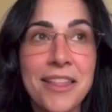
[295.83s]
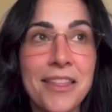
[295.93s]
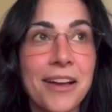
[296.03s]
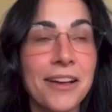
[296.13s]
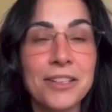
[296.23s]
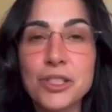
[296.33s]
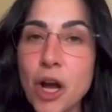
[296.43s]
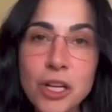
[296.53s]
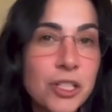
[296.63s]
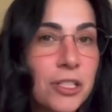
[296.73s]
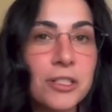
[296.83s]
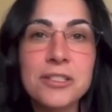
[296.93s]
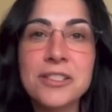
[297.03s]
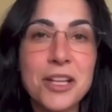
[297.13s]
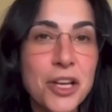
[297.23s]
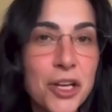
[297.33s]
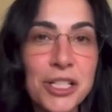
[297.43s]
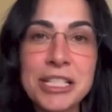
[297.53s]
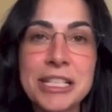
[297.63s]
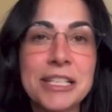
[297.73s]
the doctors, the
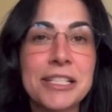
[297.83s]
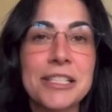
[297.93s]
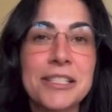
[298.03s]
nurses,